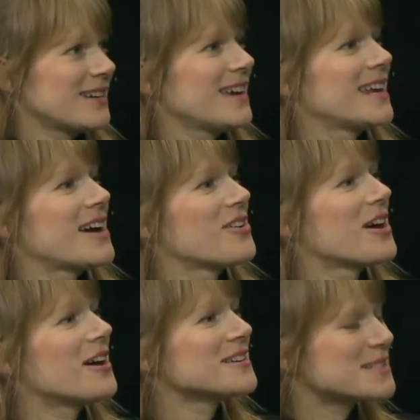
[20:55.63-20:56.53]
In our
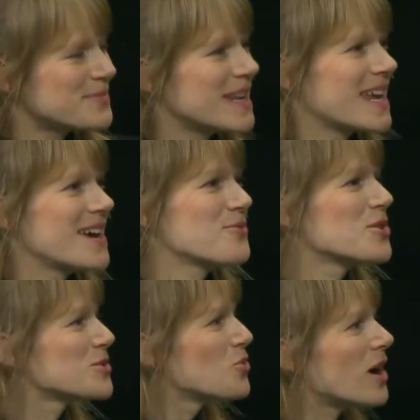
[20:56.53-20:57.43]
last minute,
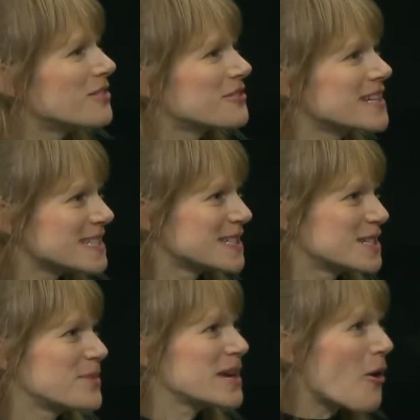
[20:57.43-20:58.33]
what's one reason
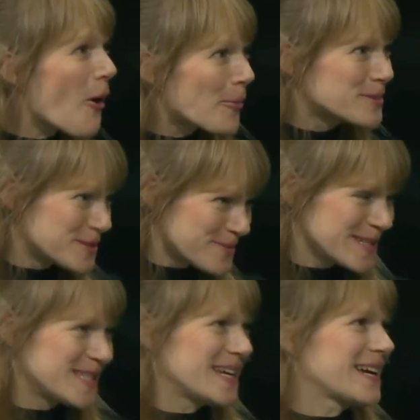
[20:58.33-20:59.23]
to be
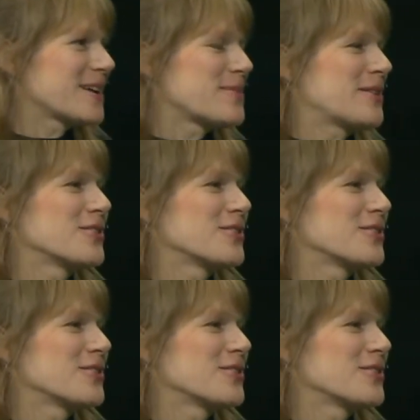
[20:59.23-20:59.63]
optimistic about